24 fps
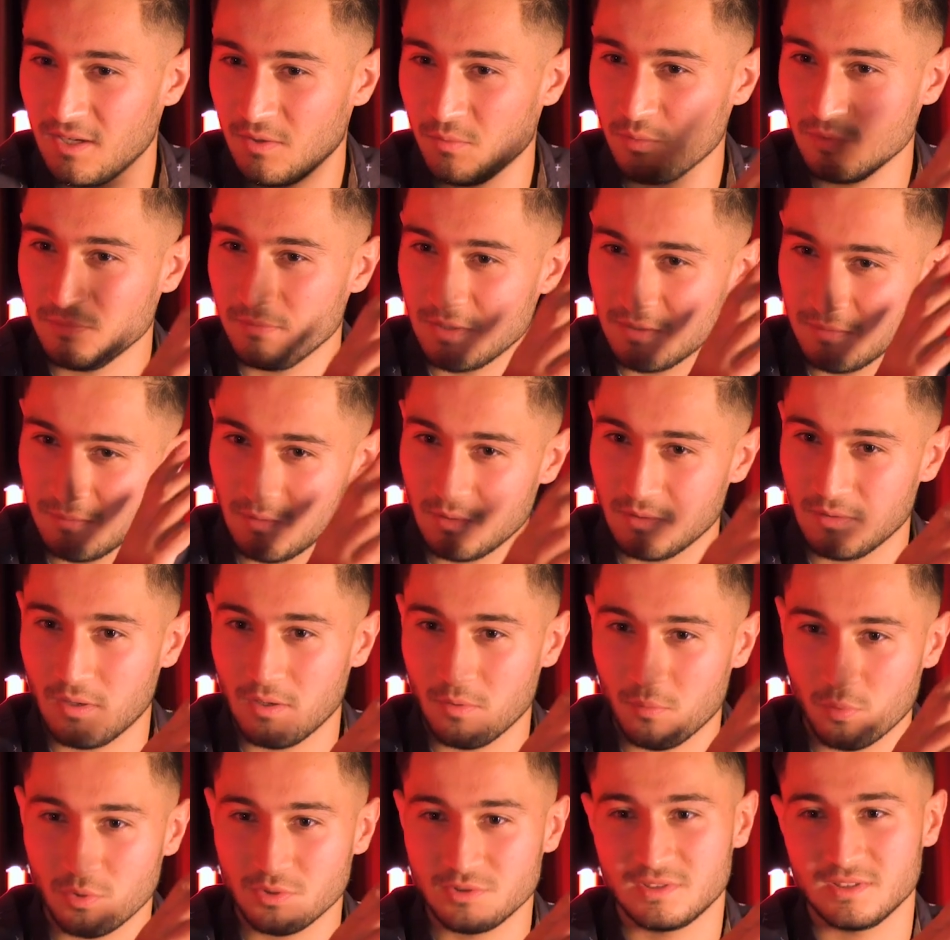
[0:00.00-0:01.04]

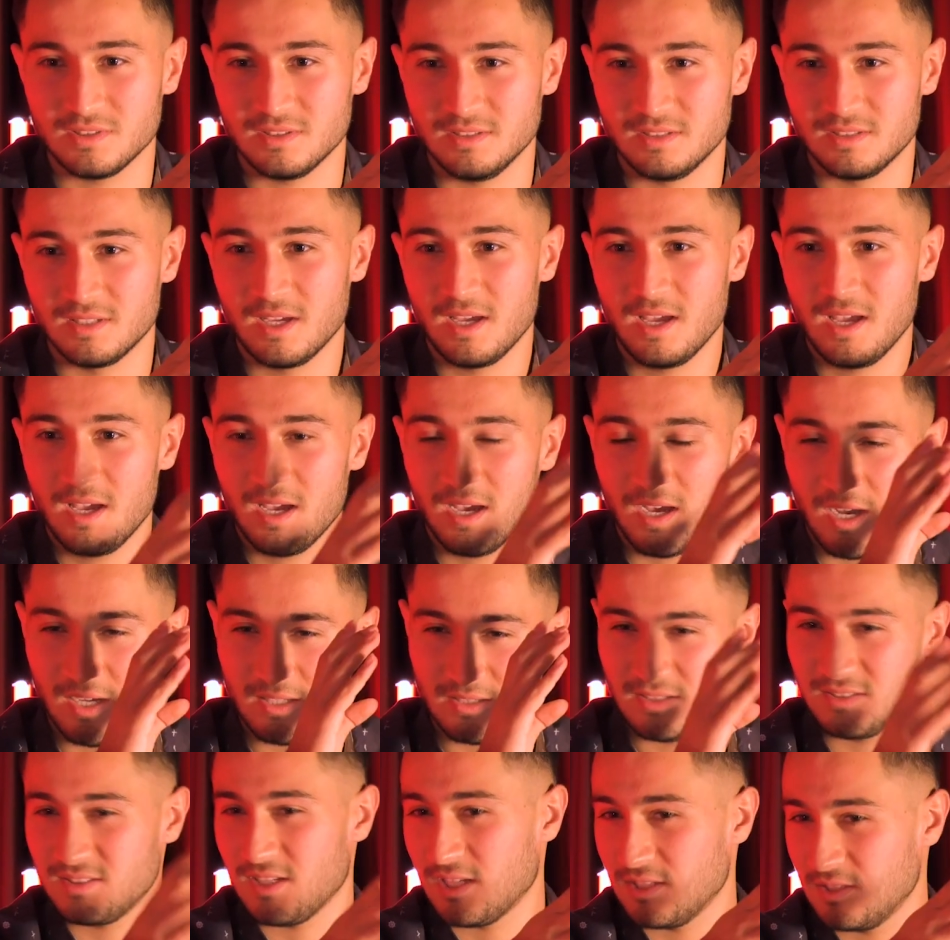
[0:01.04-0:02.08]
I
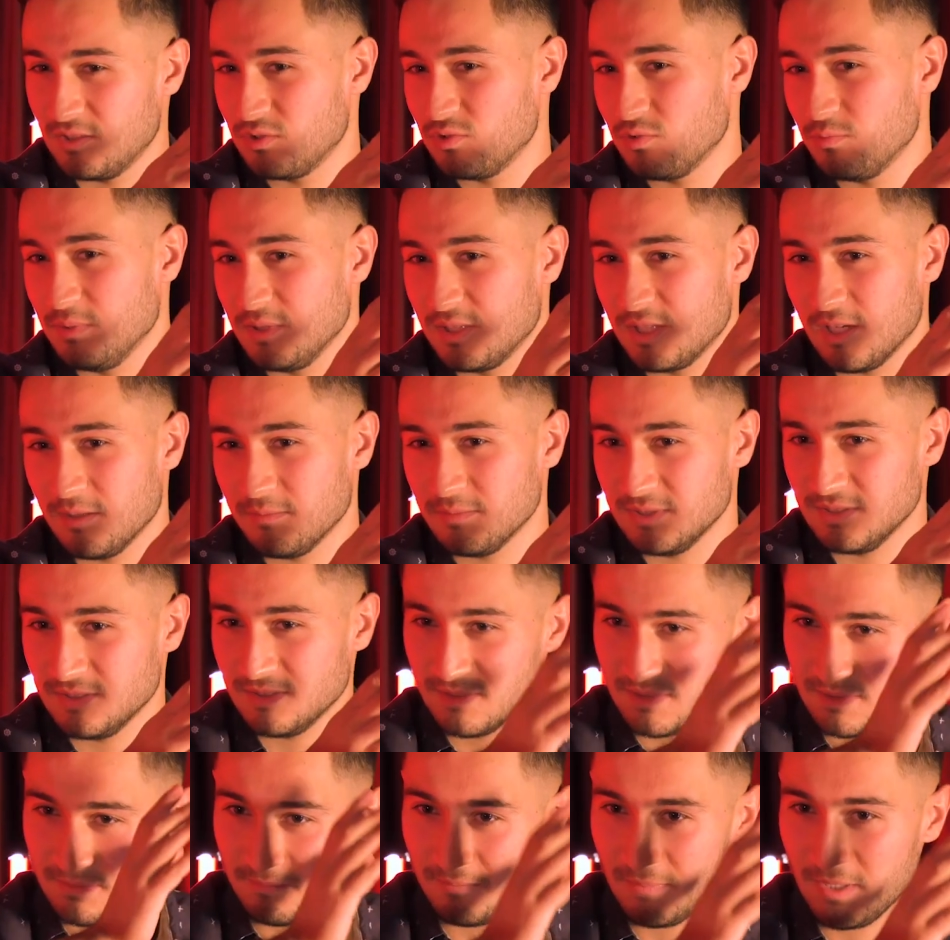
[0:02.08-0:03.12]
decided to
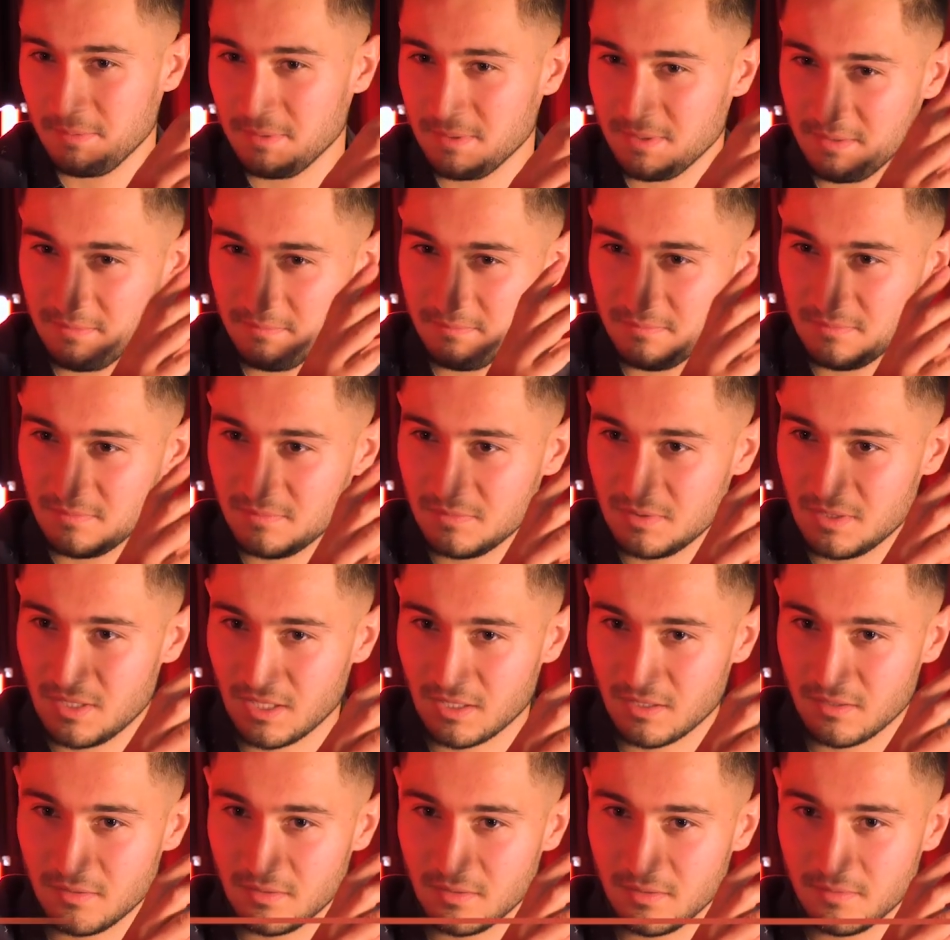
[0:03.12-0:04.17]
become maybe
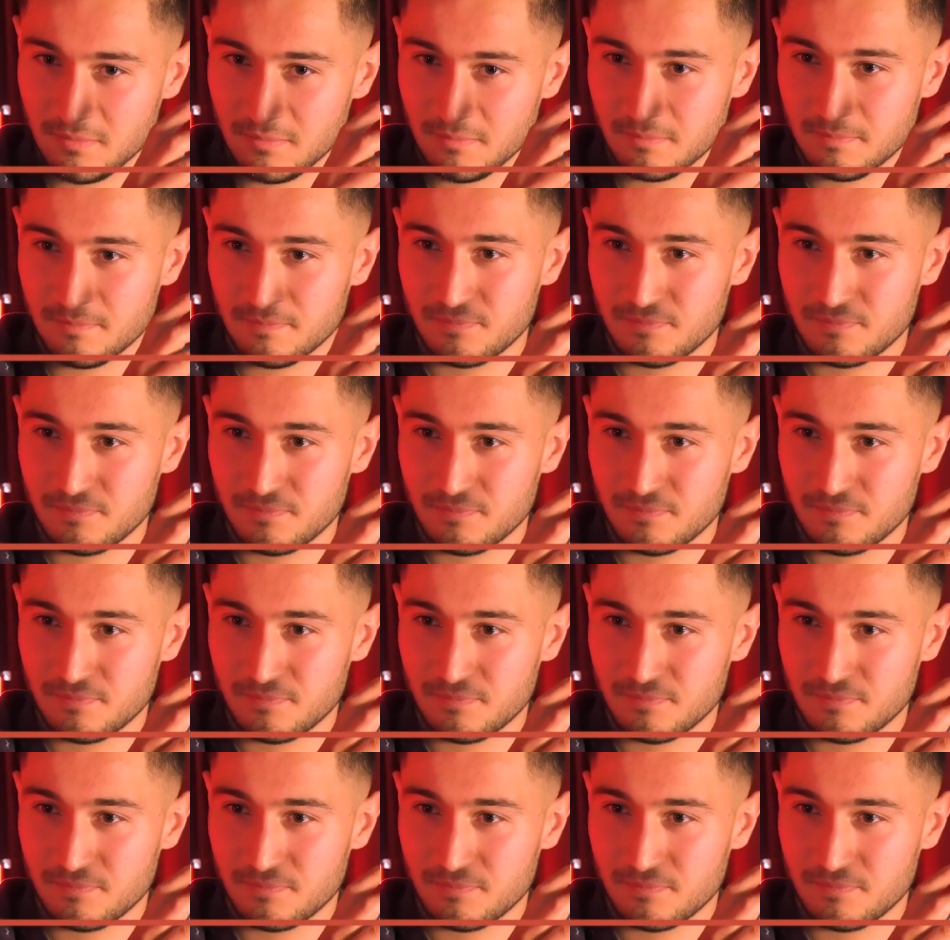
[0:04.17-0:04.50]
like a